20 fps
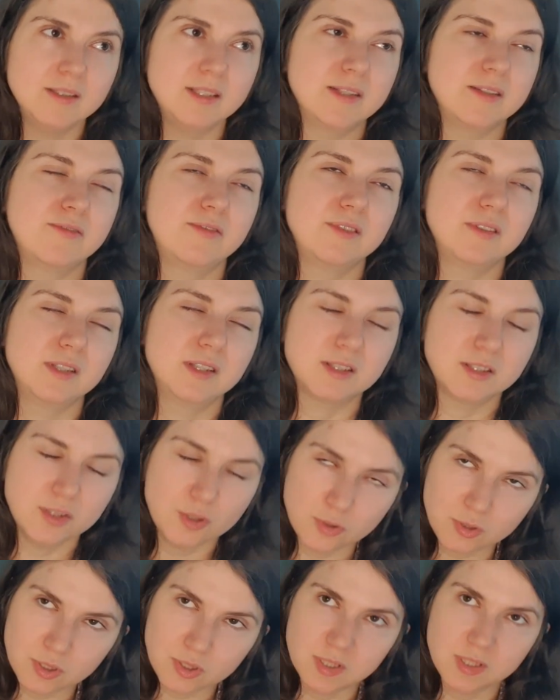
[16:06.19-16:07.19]
I feel
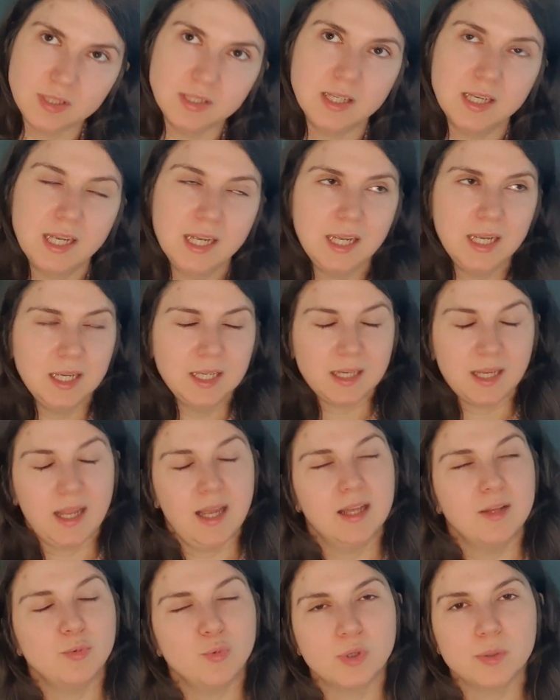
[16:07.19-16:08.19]
exhausted.
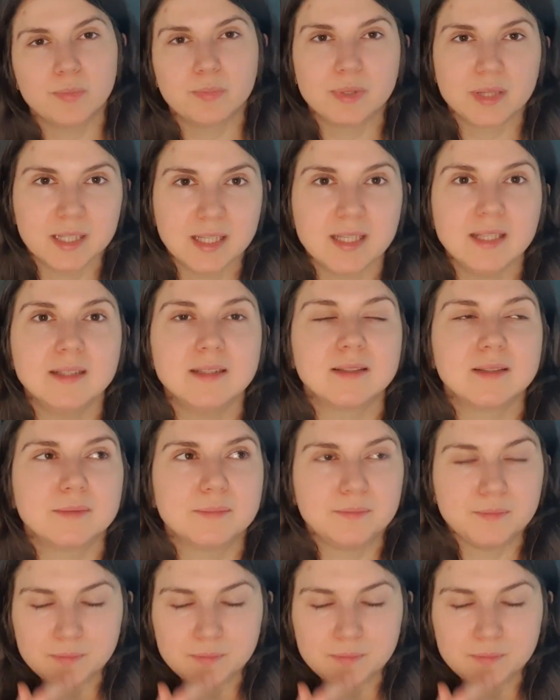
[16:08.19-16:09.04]
Can we please